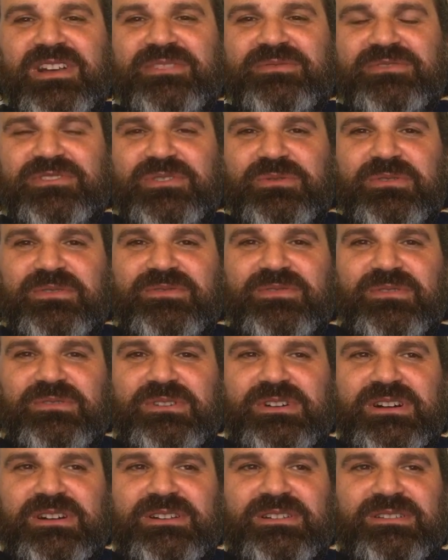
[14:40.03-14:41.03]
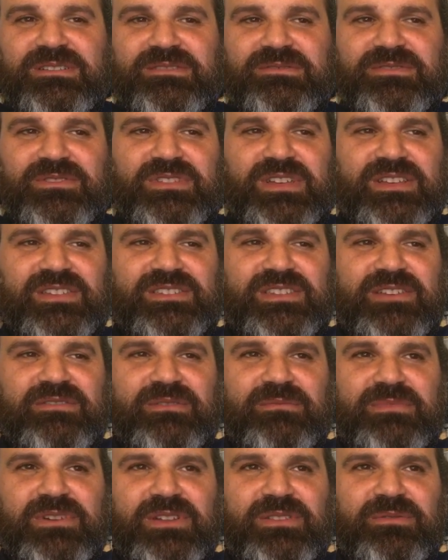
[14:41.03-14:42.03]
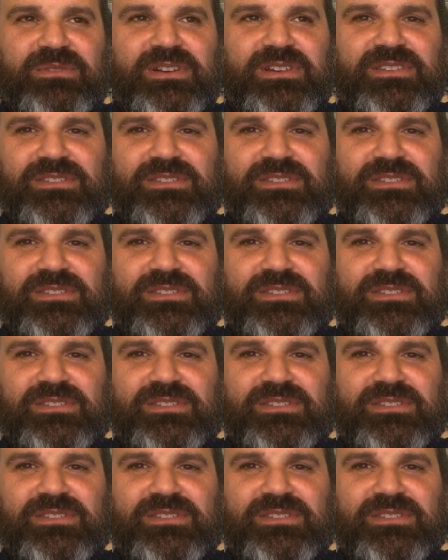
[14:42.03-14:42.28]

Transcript: were doing for uh, for Thanksgiving, by the way.